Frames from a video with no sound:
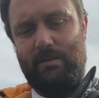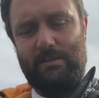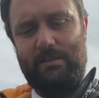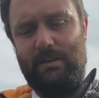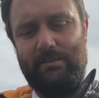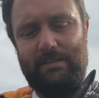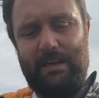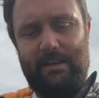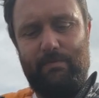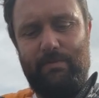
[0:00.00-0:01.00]
that slot
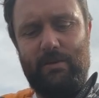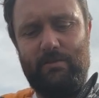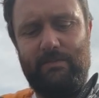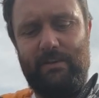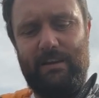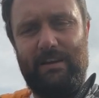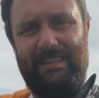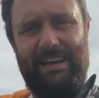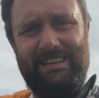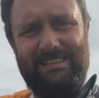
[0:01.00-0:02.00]
together beautifully
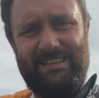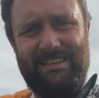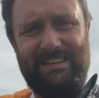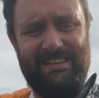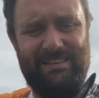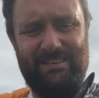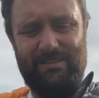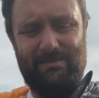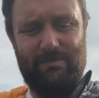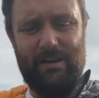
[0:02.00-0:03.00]
like that
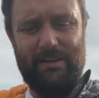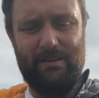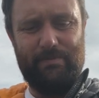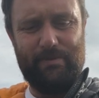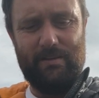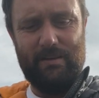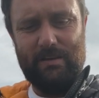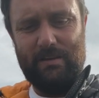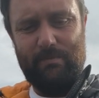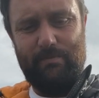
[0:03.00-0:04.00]
that ride up
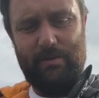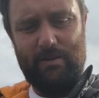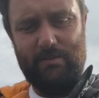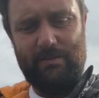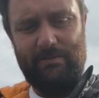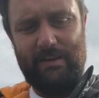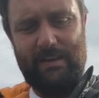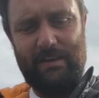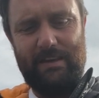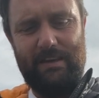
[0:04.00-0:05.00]

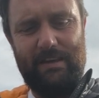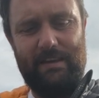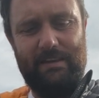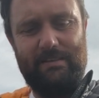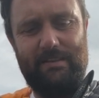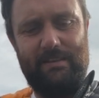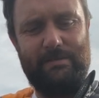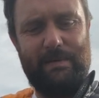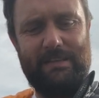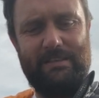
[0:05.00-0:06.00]
beautifully into the
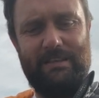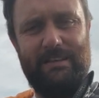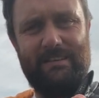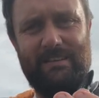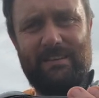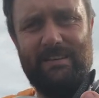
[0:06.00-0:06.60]
spatula.